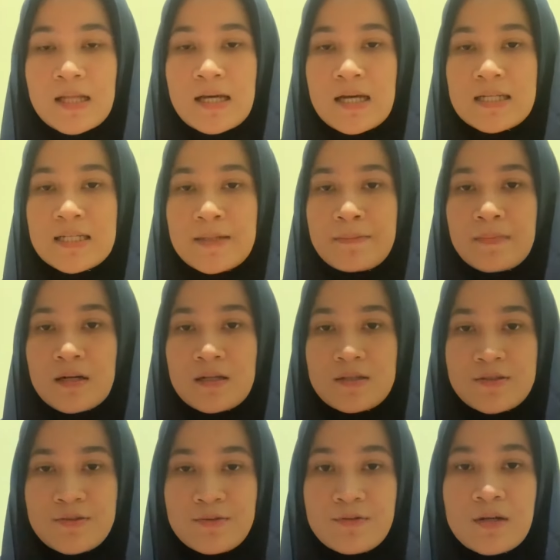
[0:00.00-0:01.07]
And number
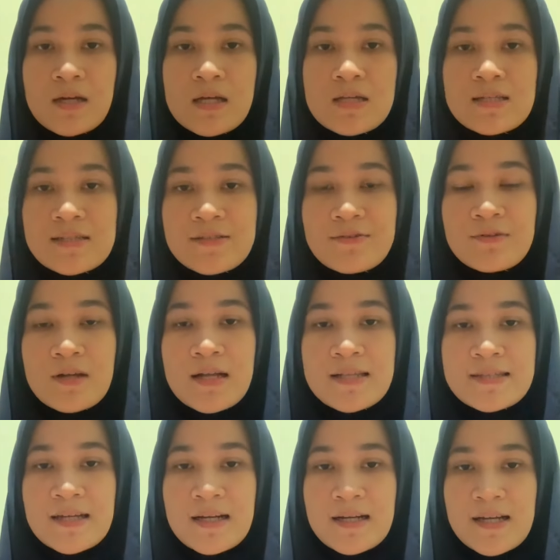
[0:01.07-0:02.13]
2, students
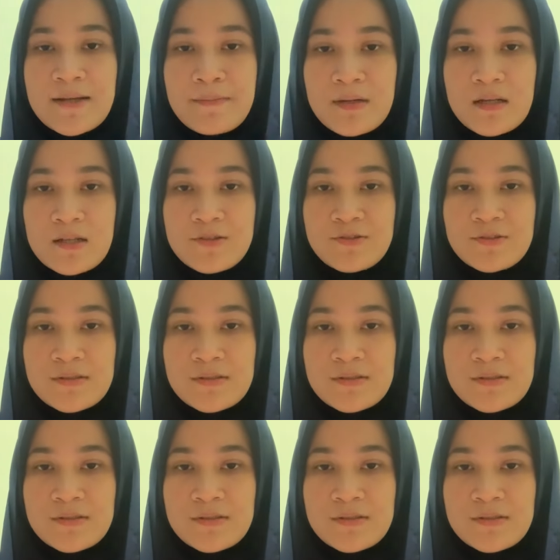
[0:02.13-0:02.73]
are able to